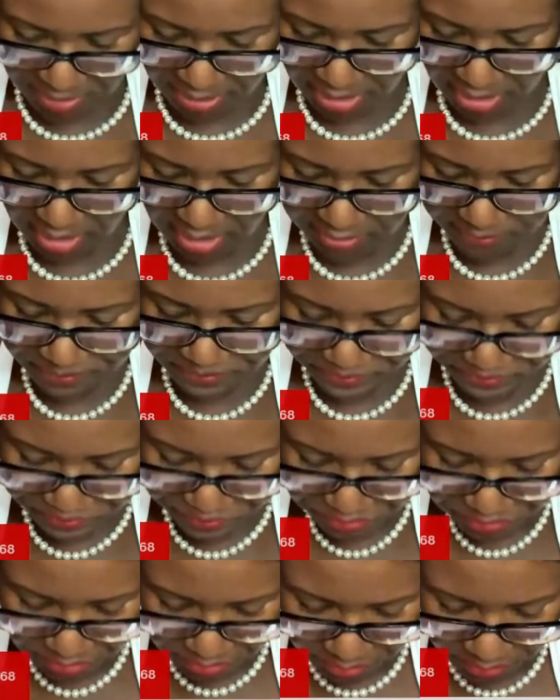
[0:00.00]
of money on
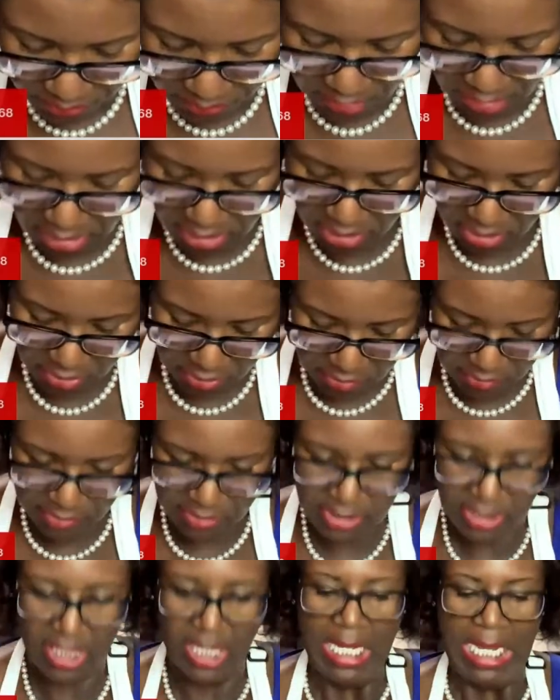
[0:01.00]

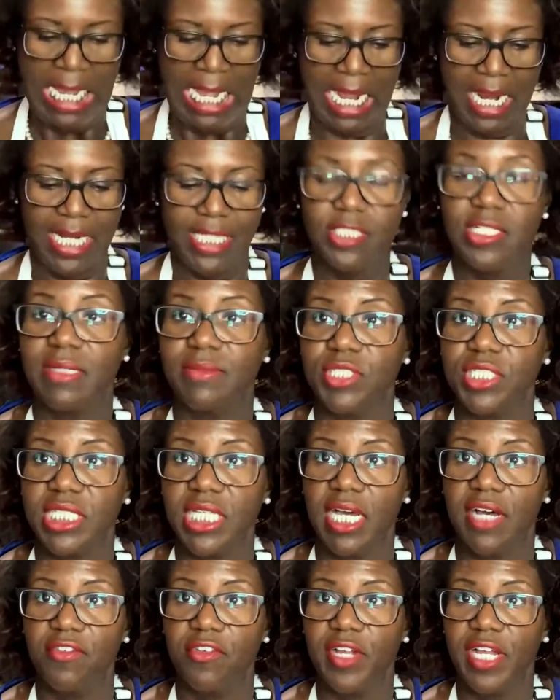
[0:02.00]
clothes. All right, so I'm just
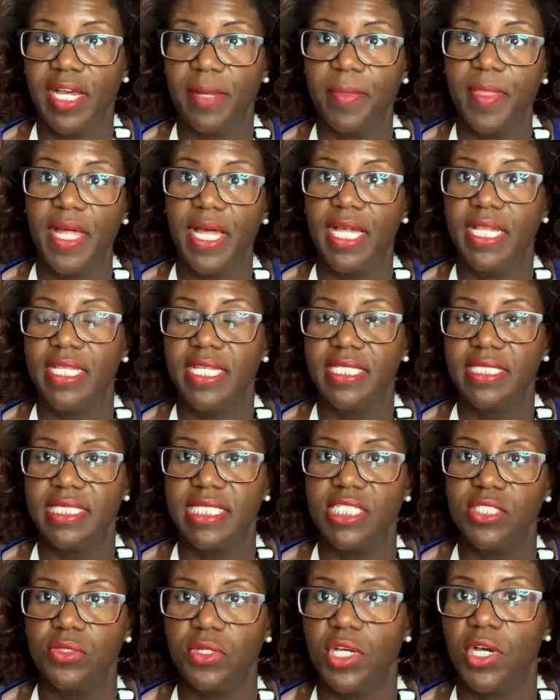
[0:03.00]
covering up the onions.
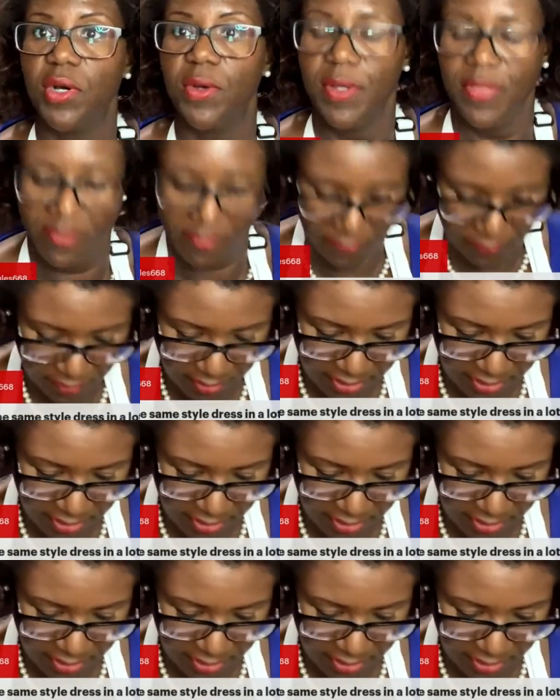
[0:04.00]
These will go in the